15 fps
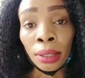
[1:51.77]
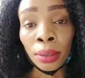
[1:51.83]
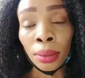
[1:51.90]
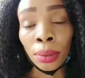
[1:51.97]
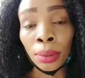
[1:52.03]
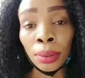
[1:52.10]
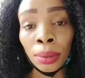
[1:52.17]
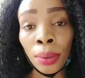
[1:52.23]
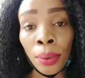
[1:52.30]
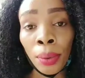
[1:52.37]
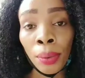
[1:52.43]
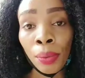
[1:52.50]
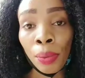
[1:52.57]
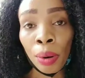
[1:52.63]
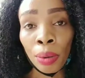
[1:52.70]
So
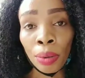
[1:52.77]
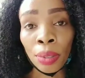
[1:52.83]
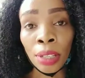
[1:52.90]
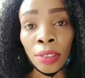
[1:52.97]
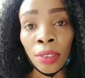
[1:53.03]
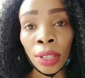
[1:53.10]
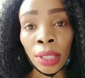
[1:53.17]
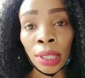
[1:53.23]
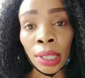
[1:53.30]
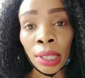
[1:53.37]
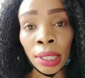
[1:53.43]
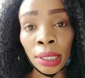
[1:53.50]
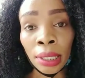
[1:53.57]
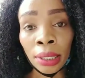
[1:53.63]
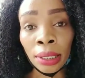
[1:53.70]
I was living
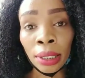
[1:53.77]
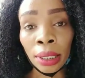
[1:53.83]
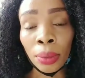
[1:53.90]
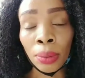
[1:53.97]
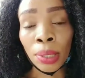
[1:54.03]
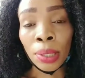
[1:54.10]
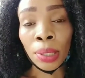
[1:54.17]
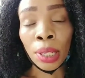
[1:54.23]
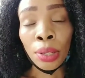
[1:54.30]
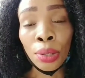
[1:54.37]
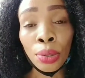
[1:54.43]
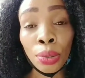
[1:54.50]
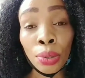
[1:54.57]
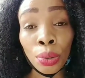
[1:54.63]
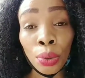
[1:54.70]
there. I
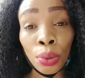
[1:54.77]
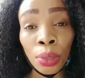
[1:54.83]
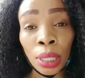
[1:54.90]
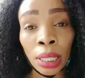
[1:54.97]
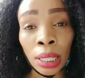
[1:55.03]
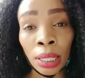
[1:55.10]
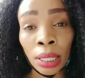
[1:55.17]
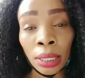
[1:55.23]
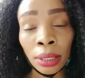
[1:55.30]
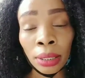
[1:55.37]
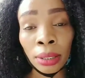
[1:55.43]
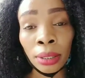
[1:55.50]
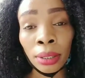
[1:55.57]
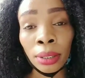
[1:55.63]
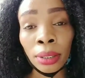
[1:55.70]
used to school
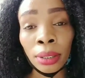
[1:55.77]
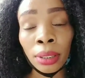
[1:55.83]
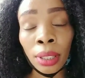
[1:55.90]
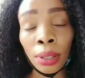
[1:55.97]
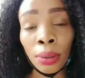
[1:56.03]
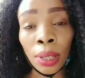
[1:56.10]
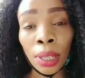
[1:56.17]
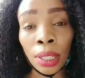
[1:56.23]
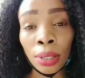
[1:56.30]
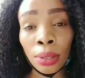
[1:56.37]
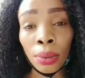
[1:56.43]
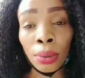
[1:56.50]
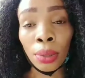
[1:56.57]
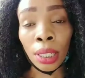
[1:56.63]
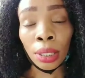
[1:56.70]
there, secondary
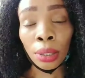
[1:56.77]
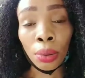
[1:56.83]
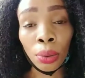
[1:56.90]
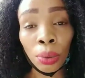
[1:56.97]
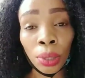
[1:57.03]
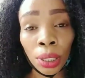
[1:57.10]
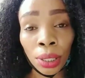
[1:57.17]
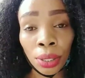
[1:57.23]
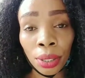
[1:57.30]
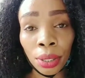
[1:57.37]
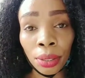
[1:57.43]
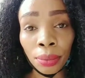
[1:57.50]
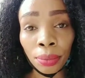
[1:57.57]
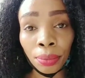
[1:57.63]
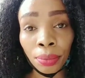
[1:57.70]
school and
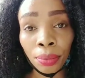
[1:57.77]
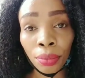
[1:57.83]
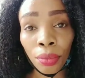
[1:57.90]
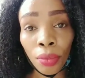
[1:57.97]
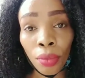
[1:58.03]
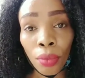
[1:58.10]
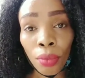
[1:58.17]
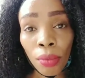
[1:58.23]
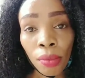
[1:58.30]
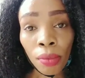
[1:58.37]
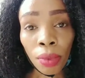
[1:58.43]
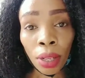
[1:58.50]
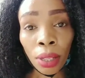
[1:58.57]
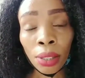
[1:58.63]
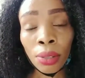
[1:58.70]
college.
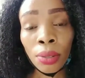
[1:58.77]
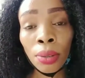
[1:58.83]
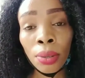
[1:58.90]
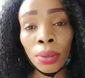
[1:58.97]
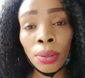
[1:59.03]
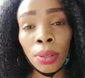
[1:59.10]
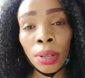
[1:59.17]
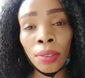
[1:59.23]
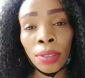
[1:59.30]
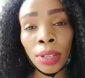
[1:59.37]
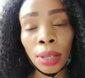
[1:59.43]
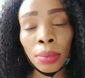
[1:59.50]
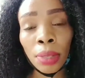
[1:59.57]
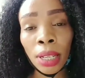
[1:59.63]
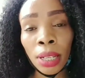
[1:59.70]
So
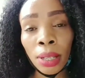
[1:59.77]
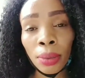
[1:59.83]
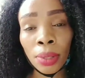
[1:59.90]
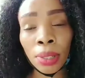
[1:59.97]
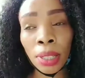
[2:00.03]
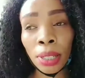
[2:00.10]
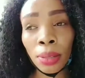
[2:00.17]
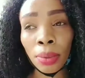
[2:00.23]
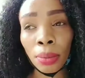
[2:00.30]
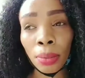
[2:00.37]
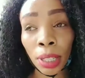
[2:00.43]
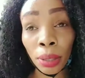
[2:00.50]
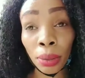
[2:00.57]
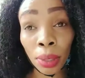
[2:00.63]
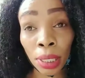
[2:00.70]
after I was done with
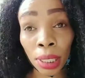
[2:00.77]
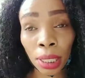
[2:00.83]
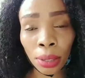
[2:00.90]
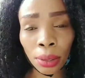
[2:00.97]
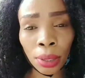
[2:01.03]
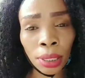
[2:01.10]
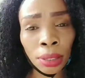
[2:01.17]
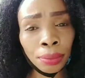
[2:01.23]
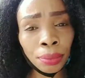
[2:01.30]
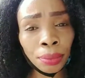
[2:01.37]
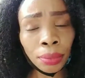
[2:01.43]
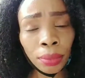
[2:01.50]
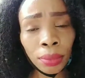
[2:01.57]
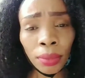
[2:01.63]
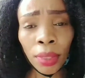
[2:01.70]
my college, actually
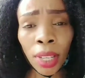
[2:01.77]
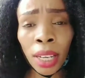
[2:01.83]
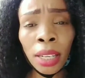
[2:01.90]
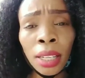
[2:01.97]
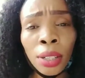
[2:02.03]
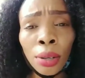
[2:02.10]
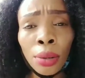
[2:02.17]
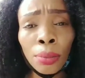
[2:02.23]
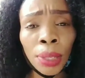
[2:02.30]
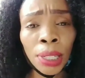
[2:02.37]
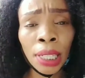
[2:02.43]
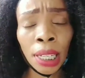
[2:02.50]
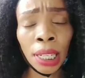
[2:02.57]
I didn't complete